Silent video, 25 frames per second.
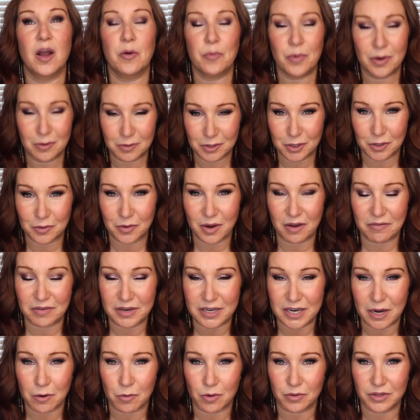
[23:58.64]
I will do a
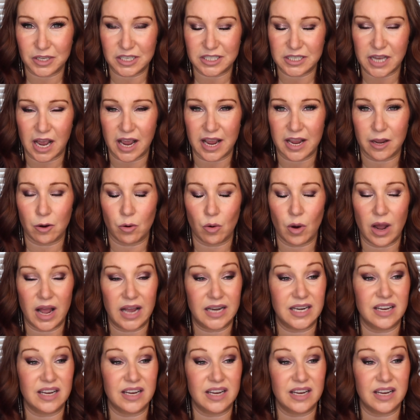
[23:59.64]
video on the tail,